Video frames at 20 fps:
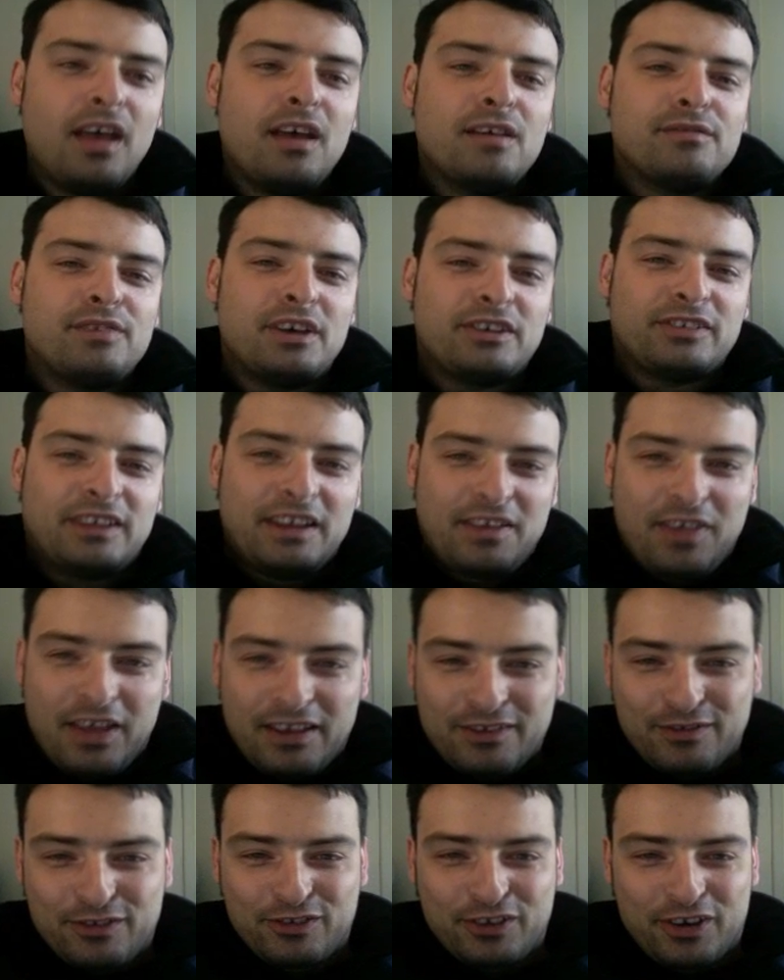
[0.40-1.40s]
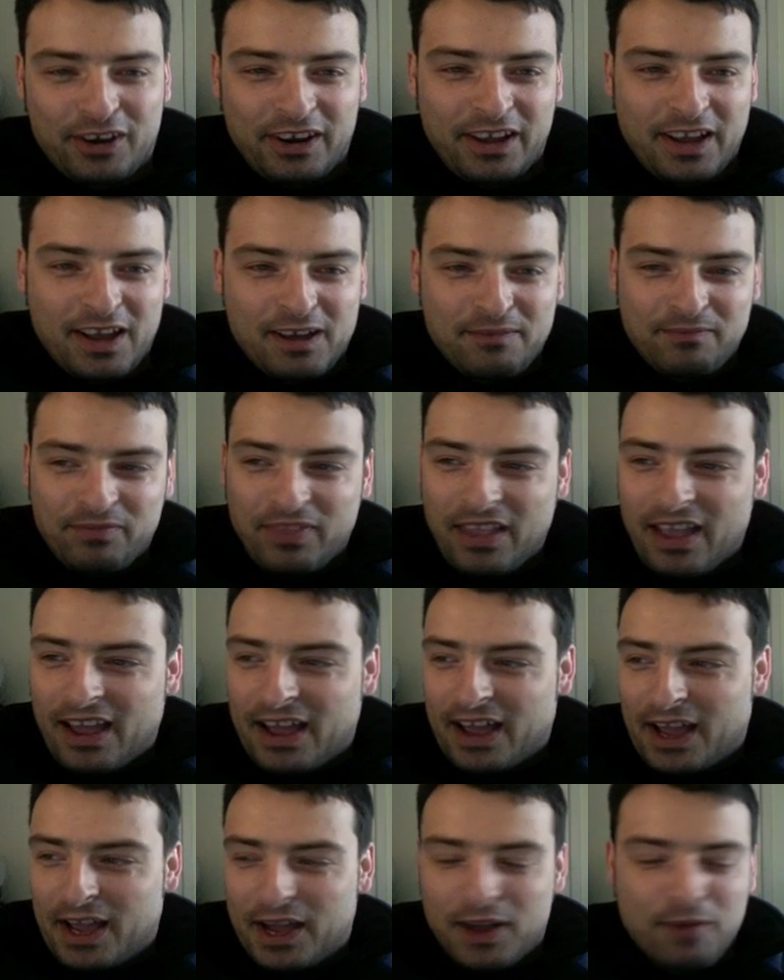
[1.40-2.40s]
firstly, thanks for signing up.
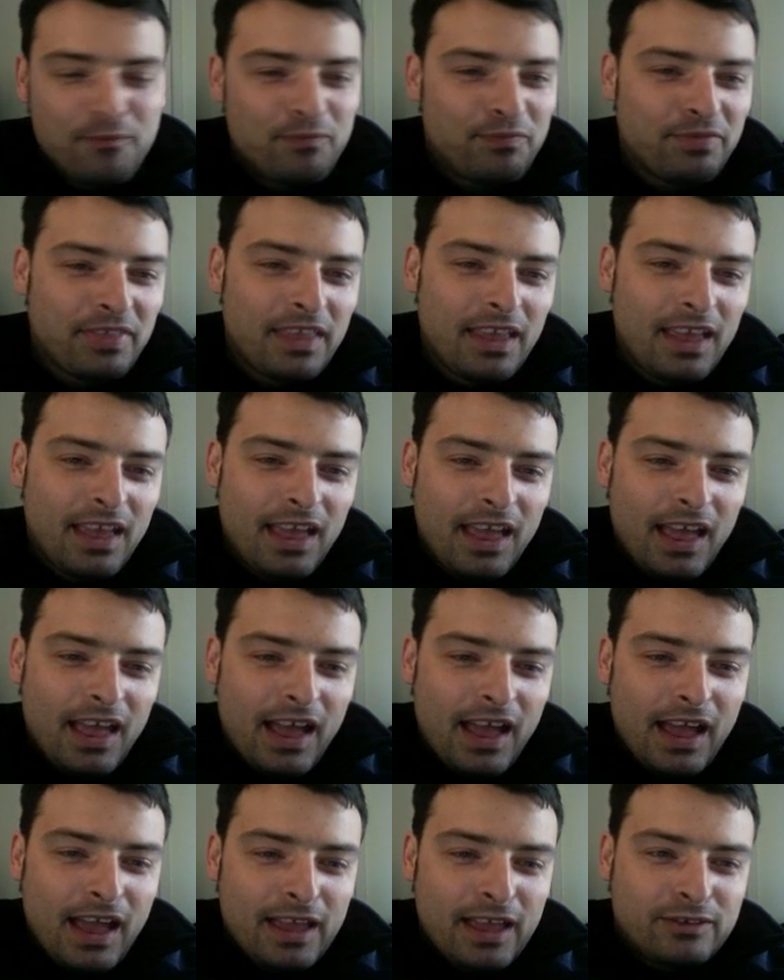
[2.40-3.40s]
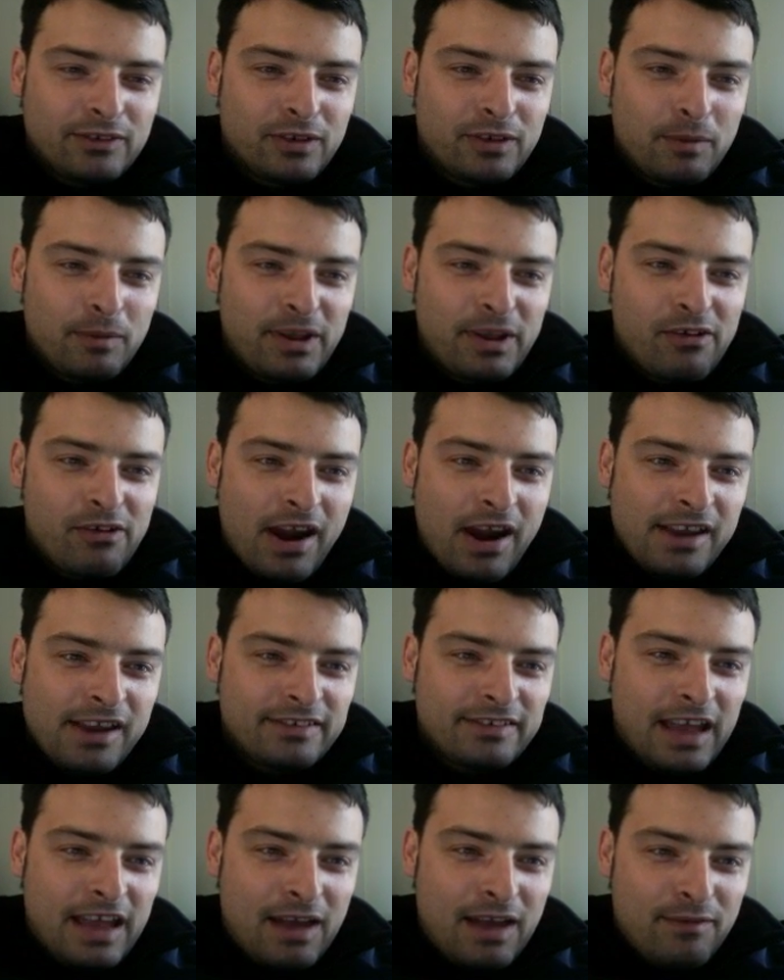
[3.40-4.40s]
It's going to be great
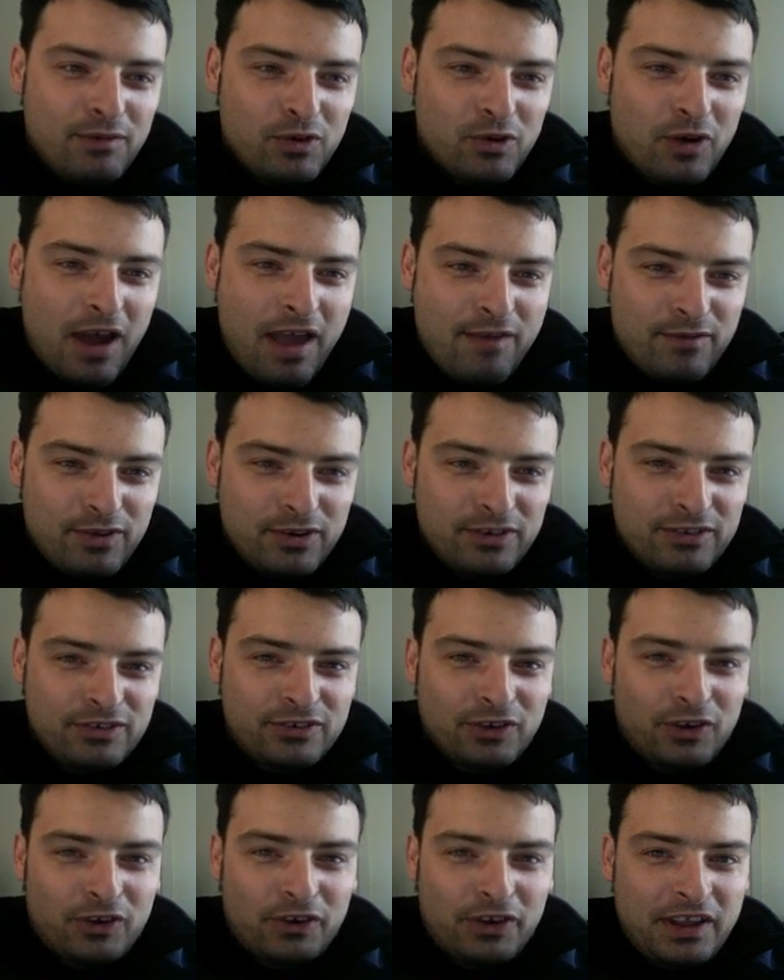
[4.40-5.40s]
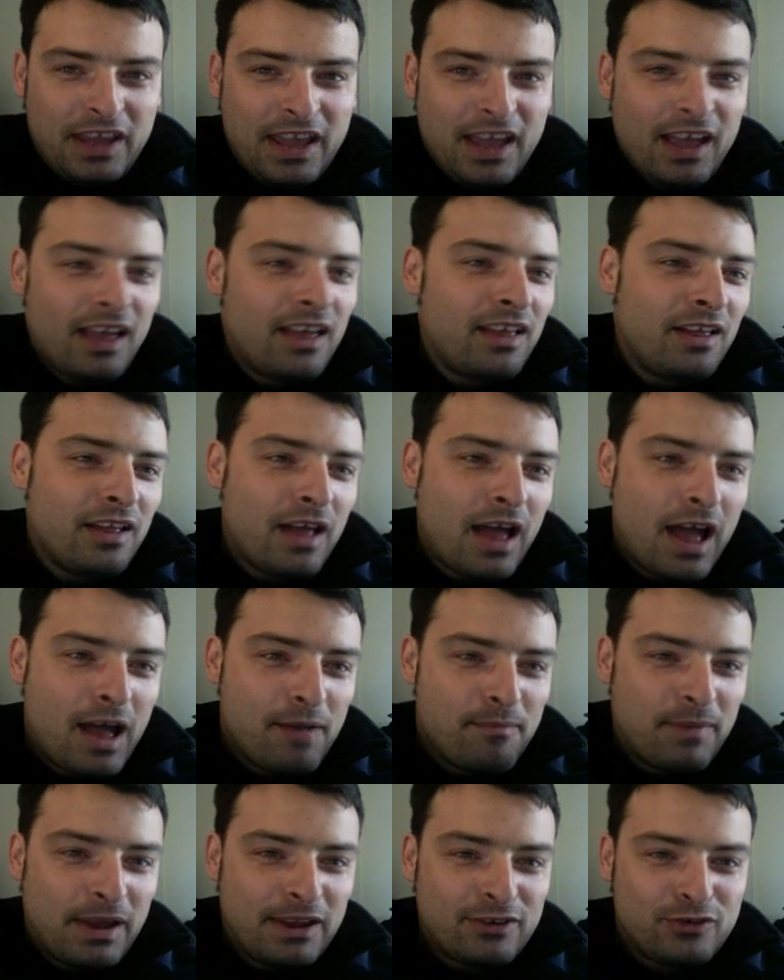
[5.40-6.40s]
to have your evidence on here.
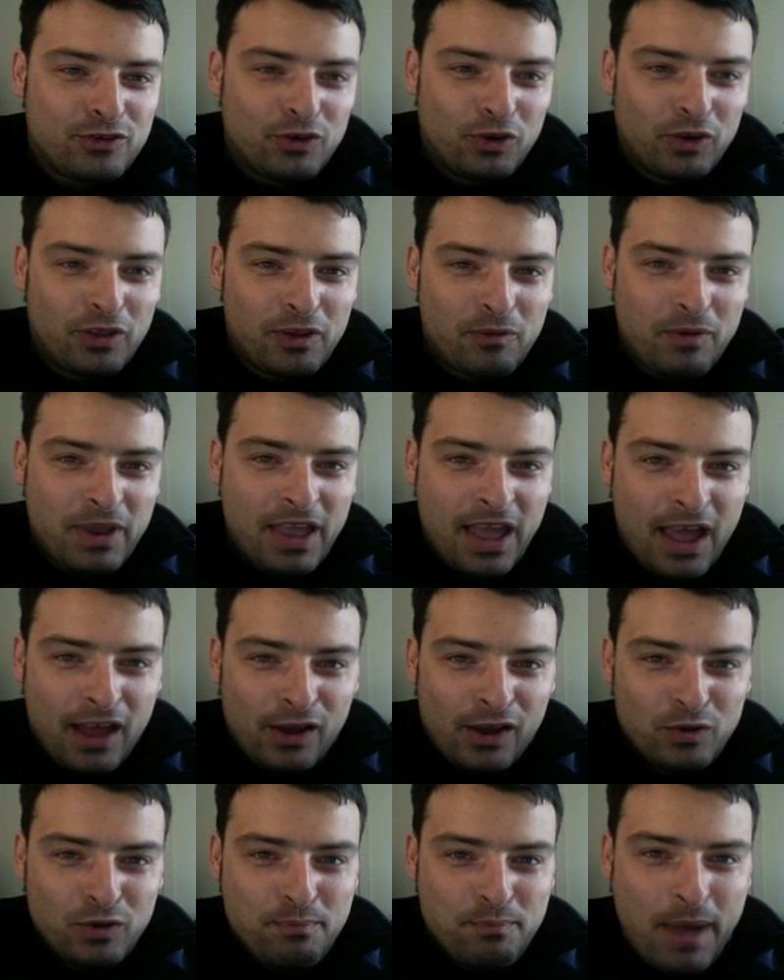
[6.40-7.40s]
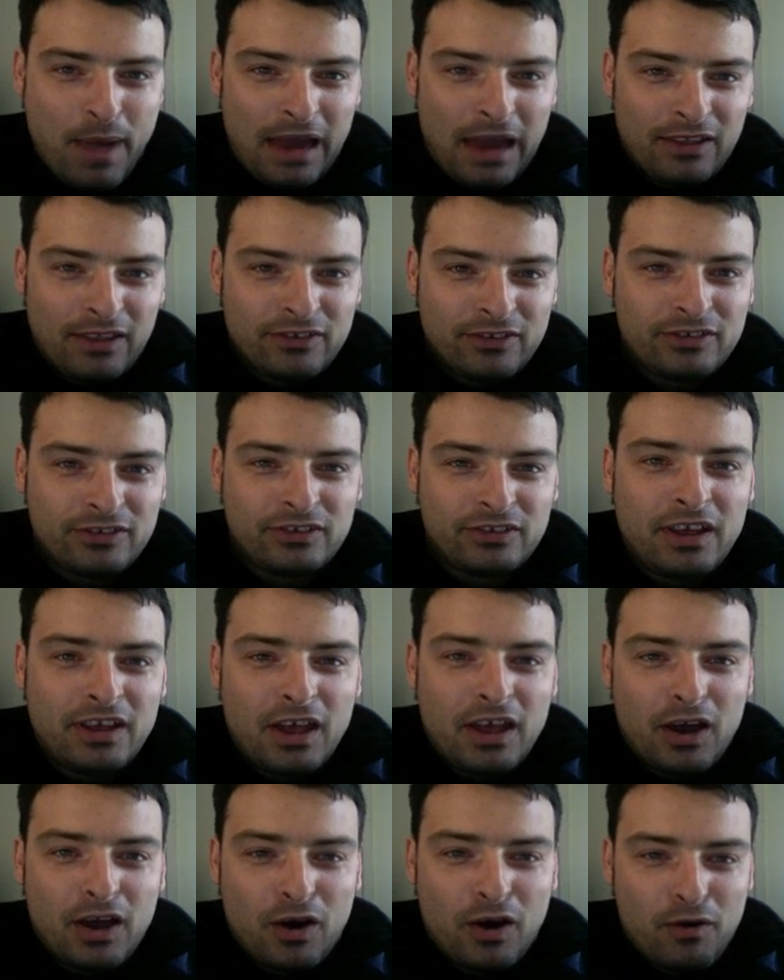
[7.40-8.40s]
Make sure that we get a good balance
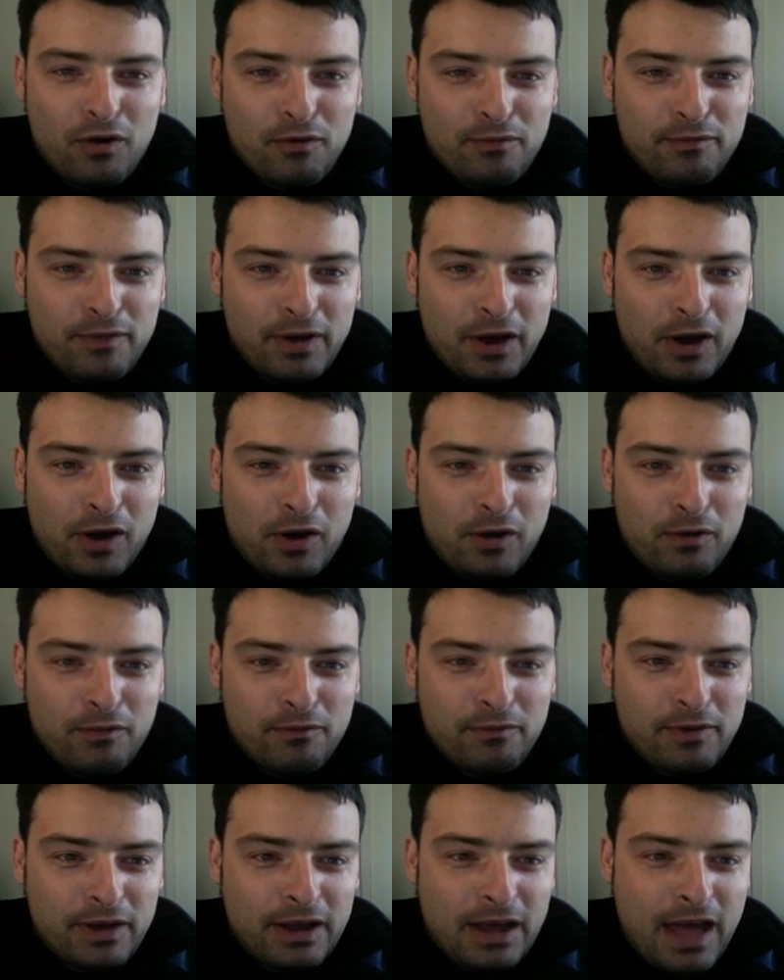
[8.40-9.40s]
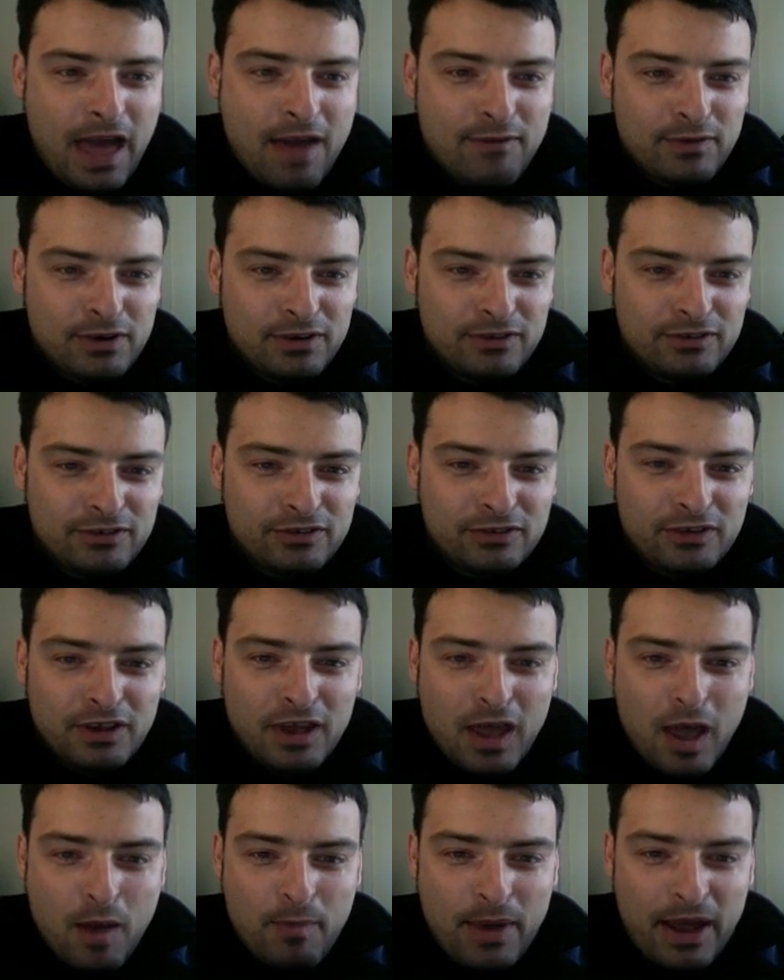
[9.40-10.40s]
of evidence
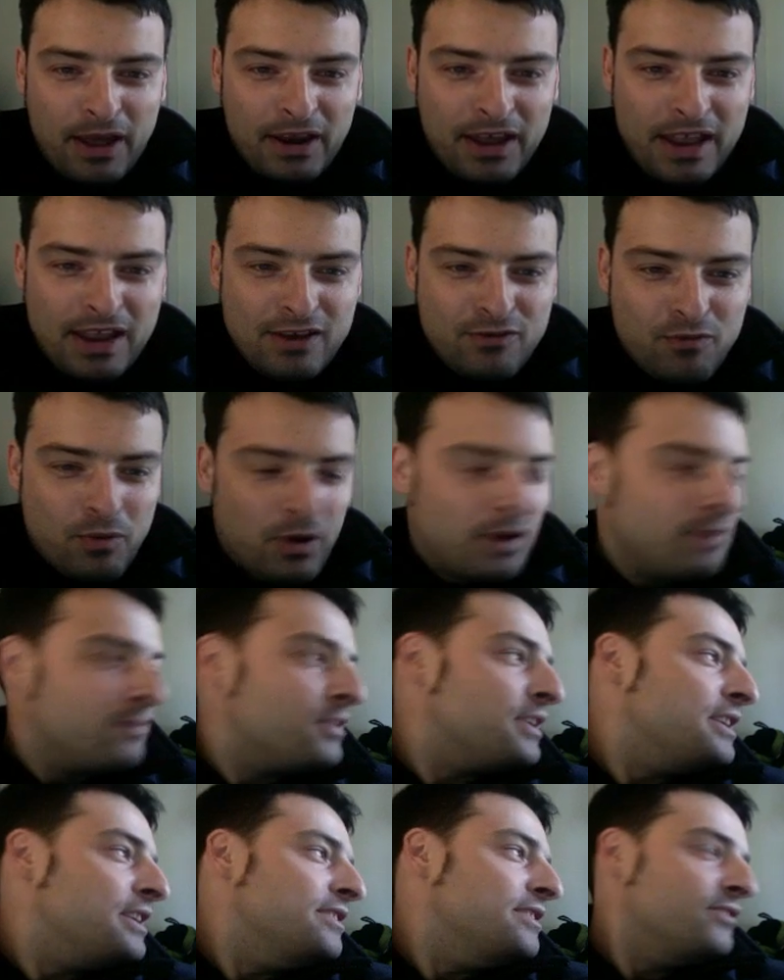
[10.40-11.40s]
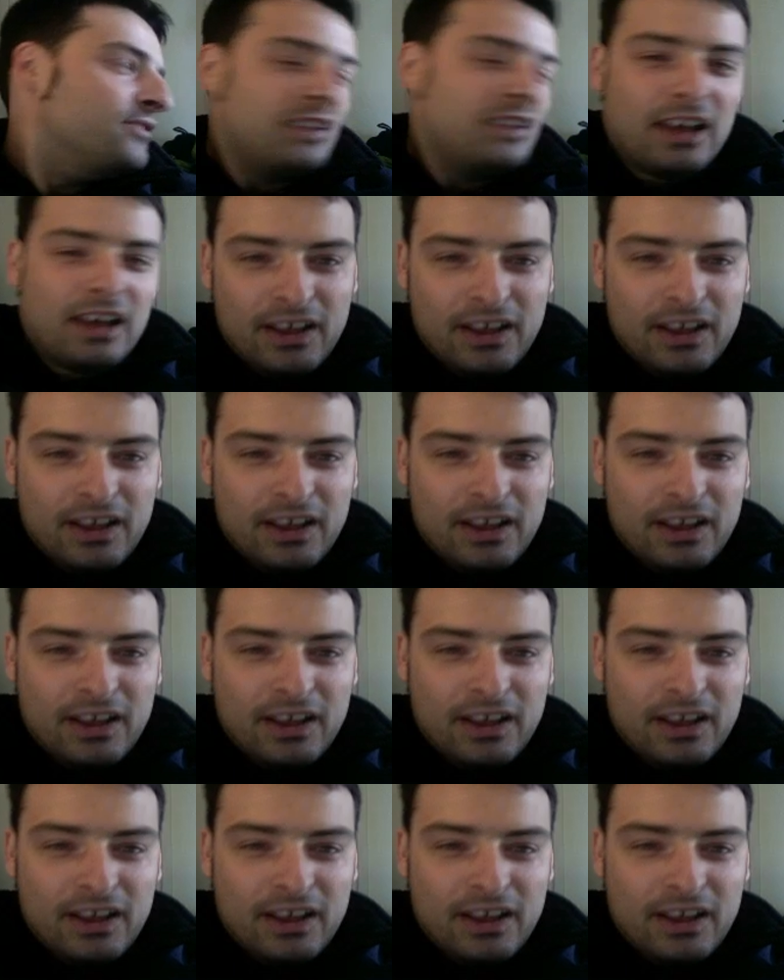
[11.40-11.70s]
about each one of these